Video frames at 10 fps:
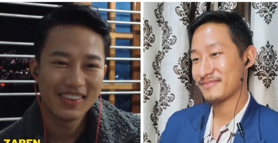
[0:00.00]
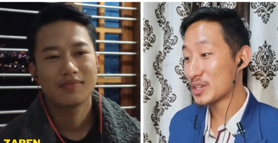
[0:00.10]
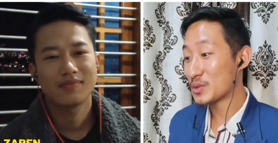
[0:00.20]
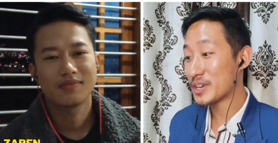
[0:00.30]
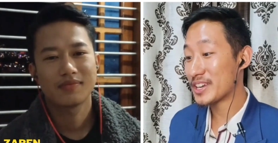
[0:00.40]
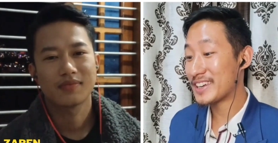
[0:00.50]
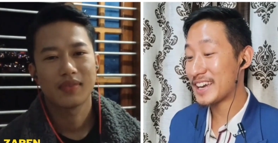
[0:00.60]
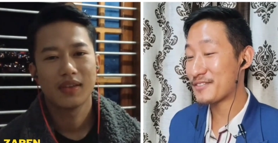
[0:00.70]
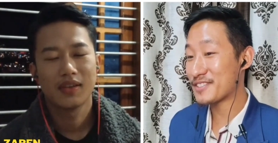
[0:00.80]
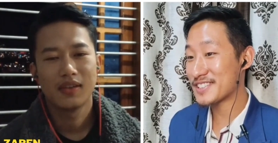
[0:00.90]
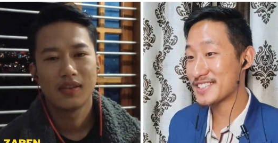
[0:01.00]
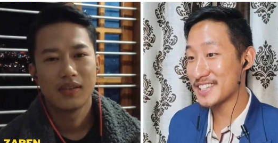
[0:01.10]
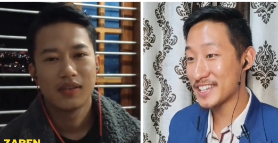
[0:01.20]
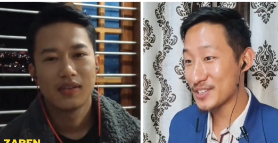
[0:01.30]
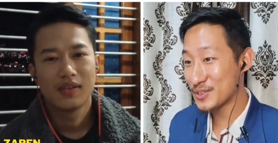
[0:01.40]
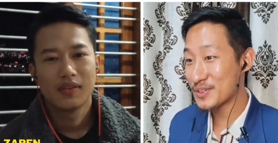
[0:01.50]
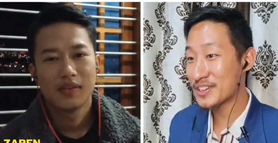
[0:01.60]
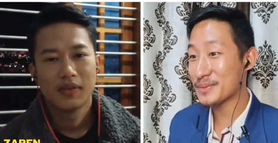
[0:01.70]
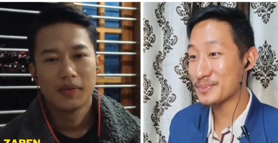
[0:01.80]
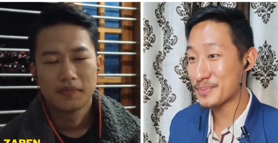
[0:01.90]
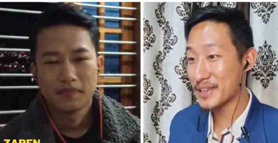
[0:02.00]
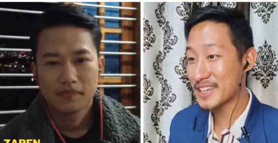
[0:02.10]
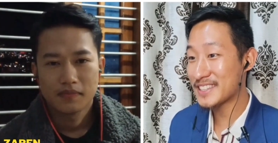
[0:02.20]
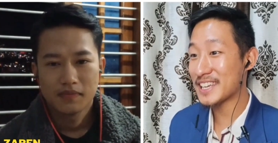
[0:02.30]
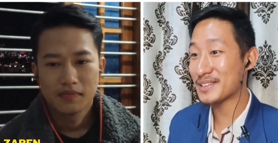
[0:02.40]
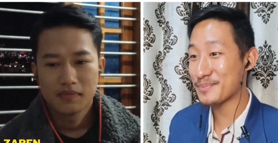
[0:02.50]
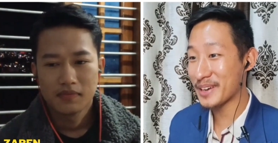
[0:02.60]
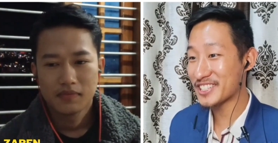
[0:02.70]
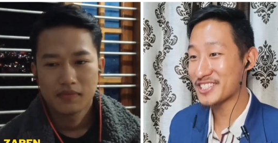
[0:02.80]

Speaker 1: Will we ever see you compete in